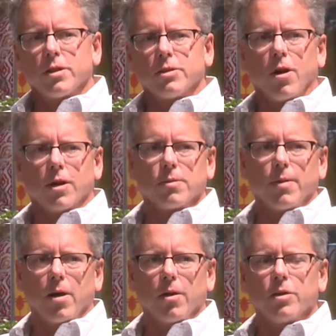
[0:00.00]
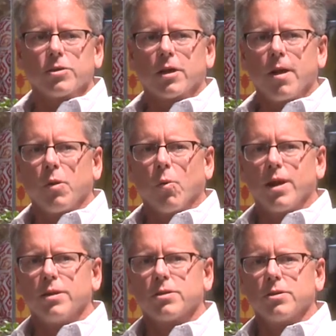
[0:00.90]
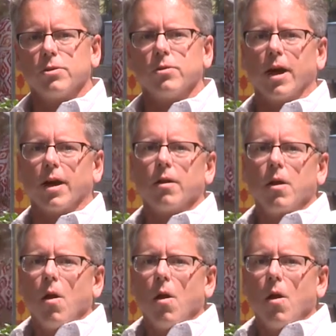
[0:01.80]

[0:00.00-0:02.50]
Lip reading: talked about, and there's a couple ways to do that.